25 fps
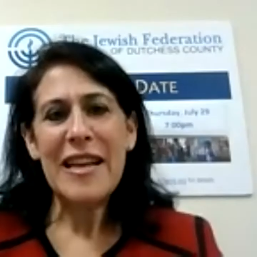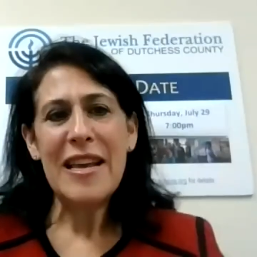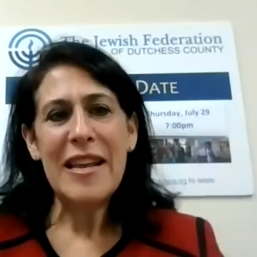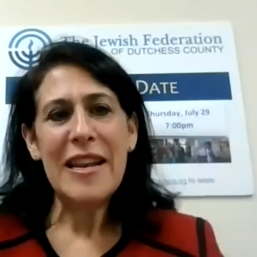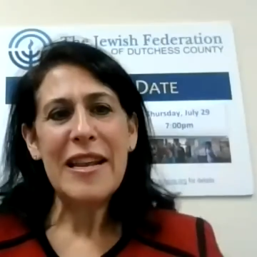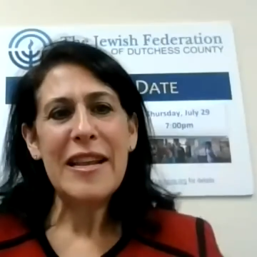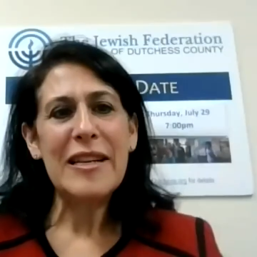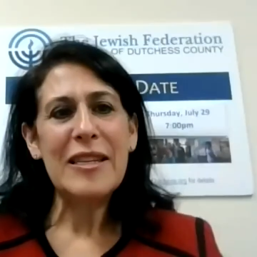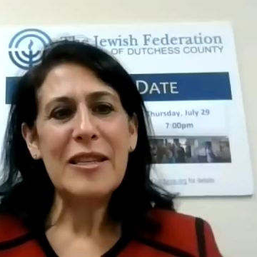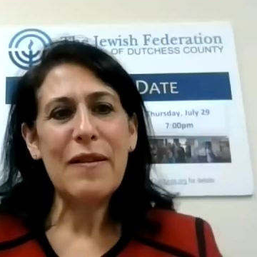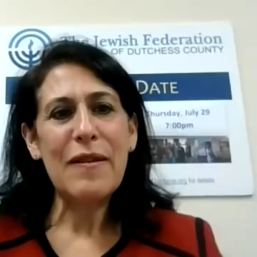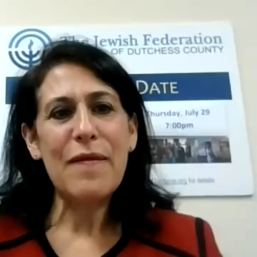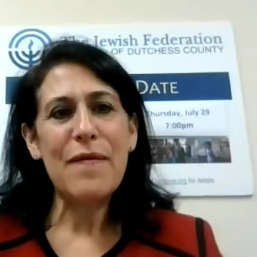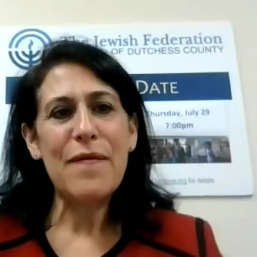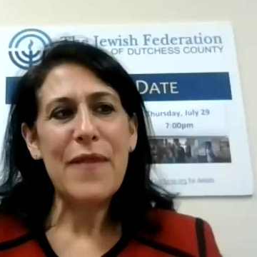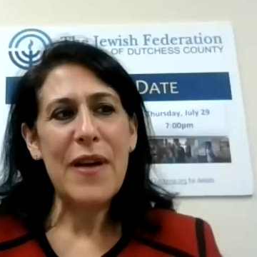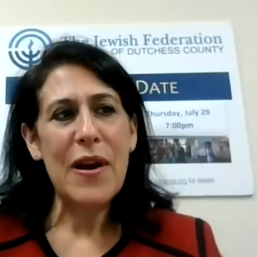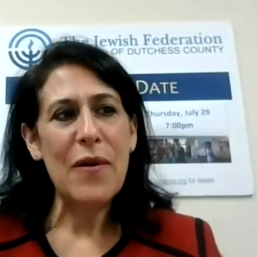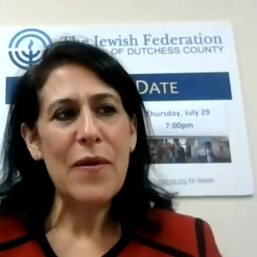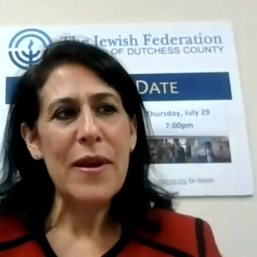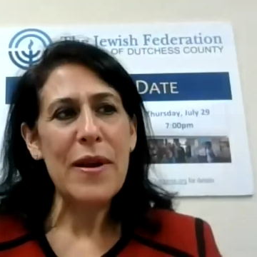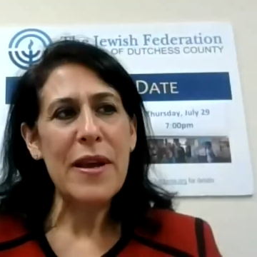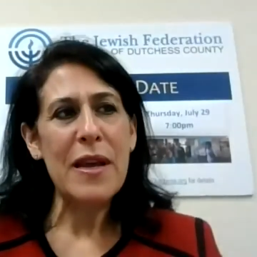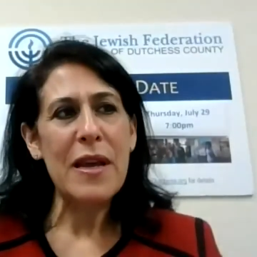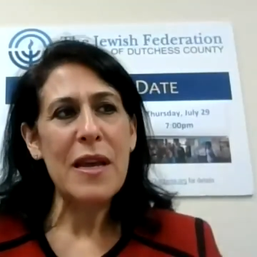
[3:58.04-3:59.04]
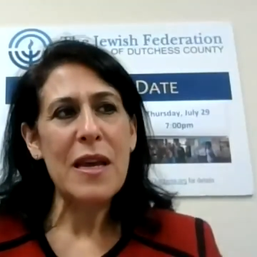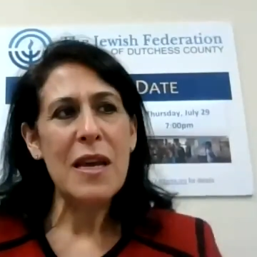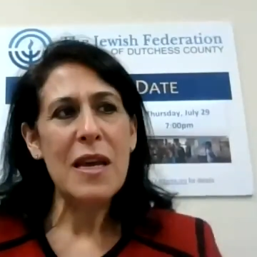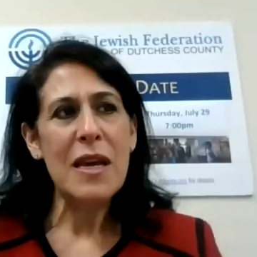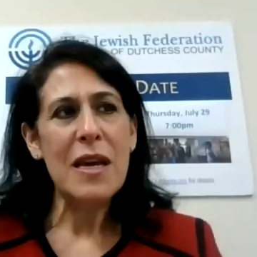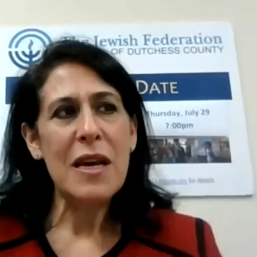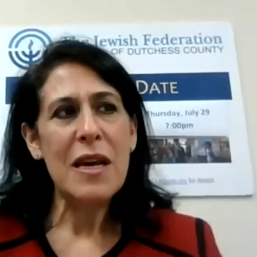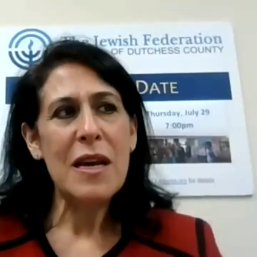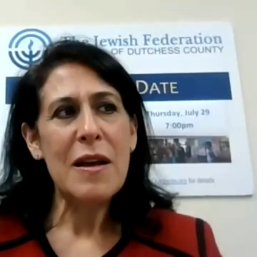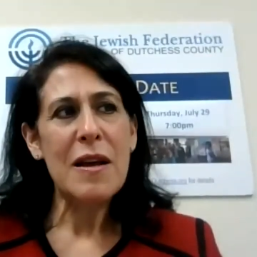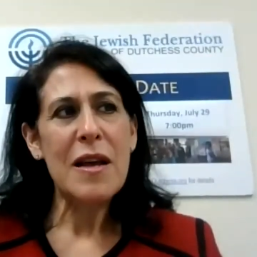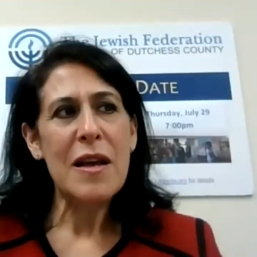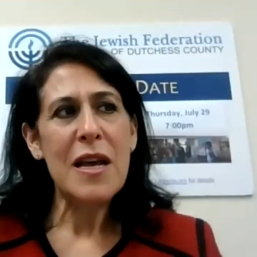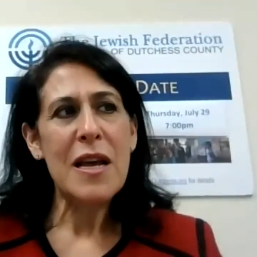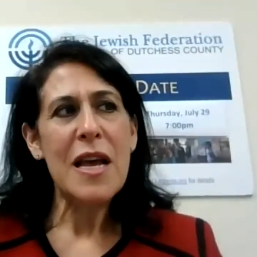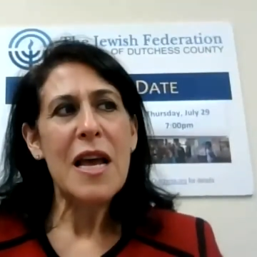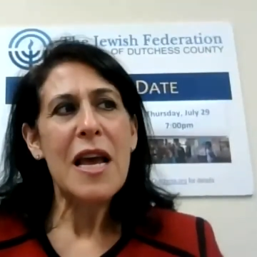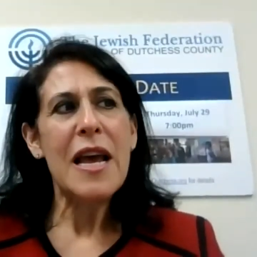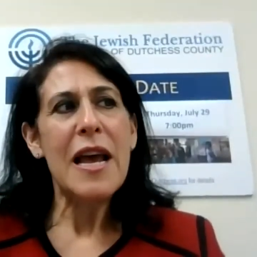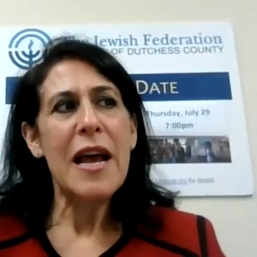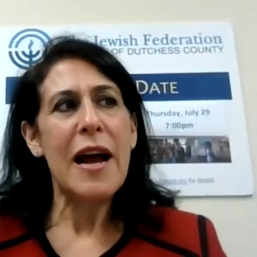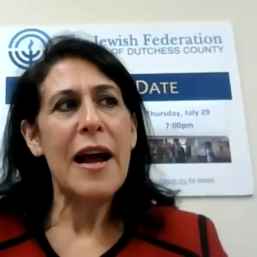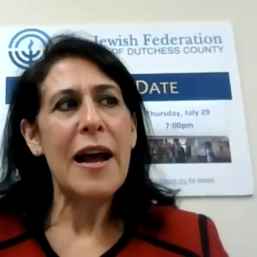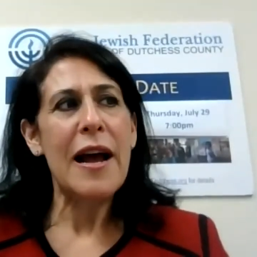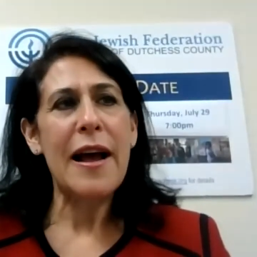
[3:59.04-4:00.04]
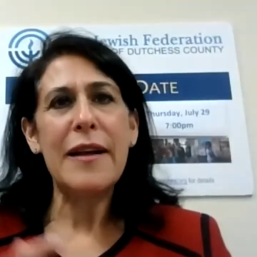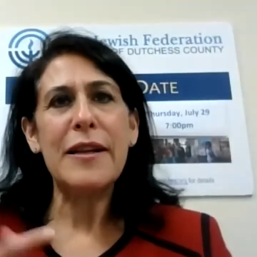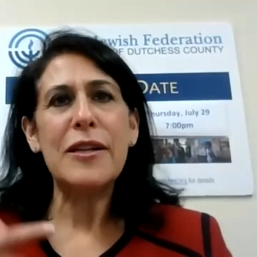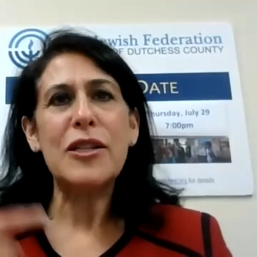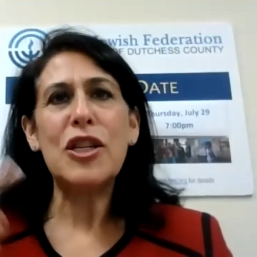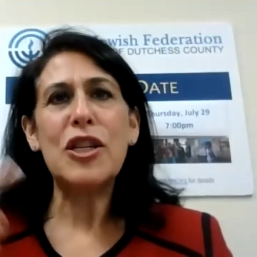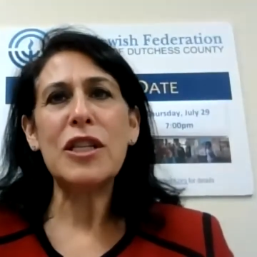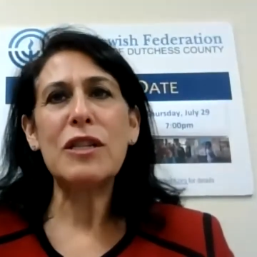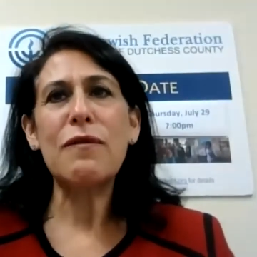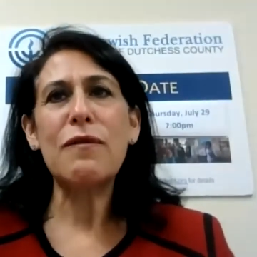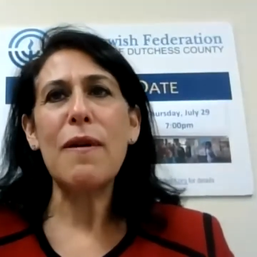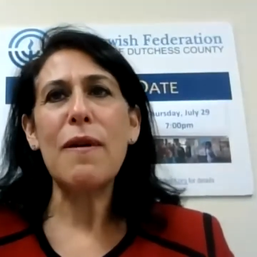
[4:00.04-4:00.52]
is a very, just